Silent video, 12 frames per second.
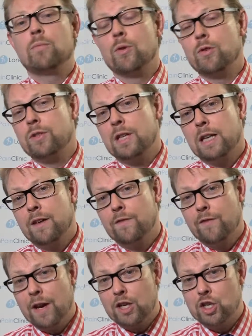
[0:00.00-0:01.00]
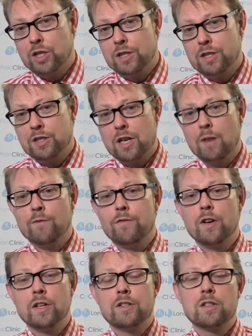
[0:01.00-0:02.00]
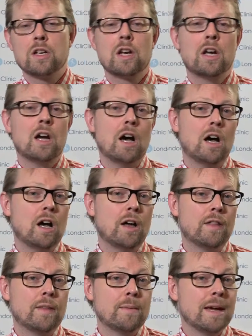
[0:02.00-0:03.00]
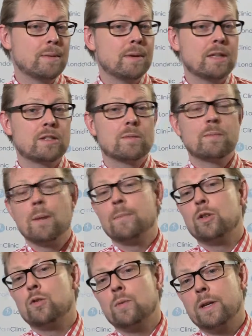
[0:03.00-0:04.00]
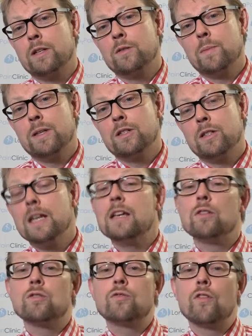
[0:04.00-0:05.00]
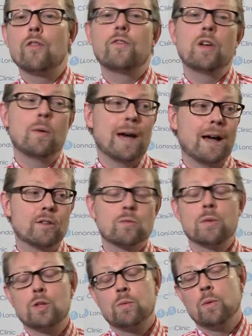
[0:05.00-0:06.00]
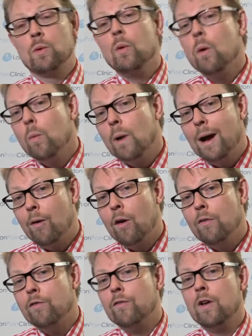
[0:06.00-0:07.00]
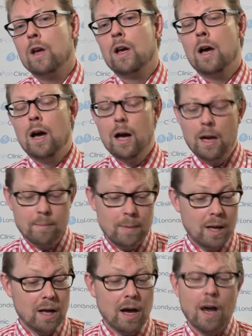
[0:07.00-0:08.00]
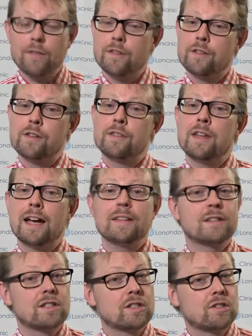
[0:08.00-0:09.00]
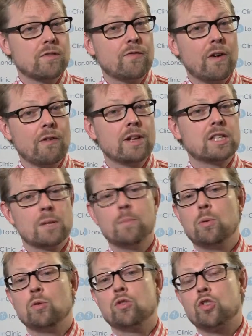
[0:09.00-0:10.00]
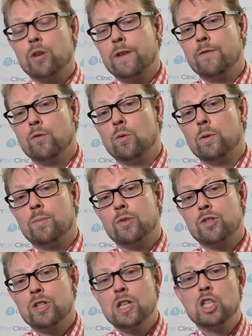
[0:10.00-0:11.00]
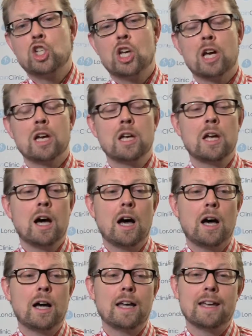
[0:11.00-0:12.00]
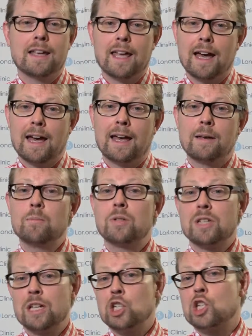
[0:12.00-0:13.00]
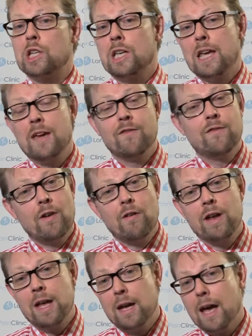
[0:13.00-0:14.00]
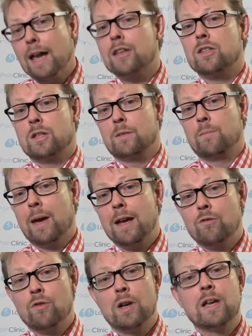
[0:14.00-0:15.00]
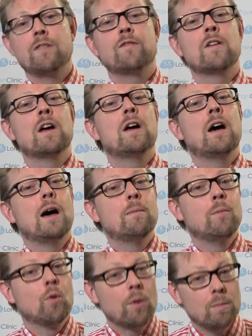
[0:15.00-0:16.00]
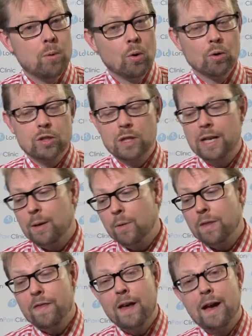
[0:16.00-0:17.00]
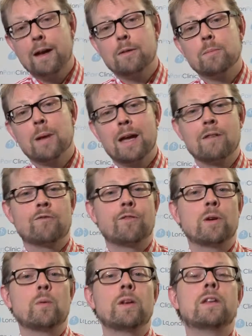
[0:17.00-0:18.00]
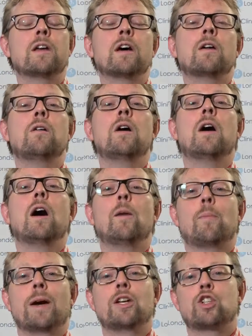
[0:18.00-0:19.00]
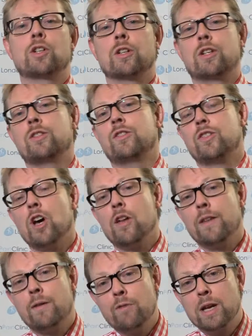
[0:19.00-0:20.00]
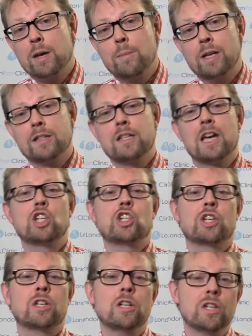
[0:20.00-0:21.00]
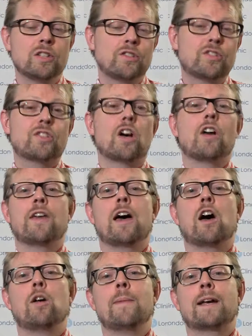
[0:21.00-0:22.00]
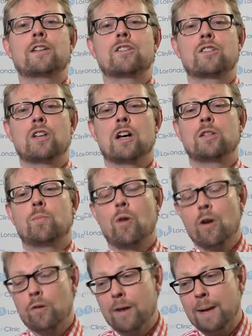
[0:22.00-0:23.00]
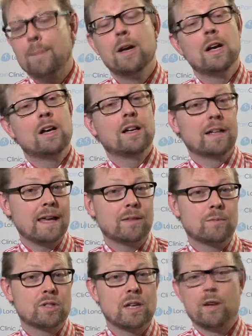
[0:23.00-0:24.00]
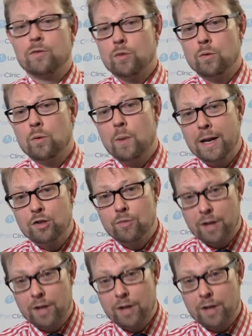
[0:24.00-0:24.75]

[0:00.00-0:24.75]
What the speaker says: bruising, infection, discomfort. There may be some numbness, weakness, pins and needles for a few hours, which will wear off. Other than that, this is a very simple, straightforward procedure. It can potentially give very excellent pain relief. And more importantly, with that pain-free window, a patient can start their rehabilitation, start their home exercise program, and get themselves on the way to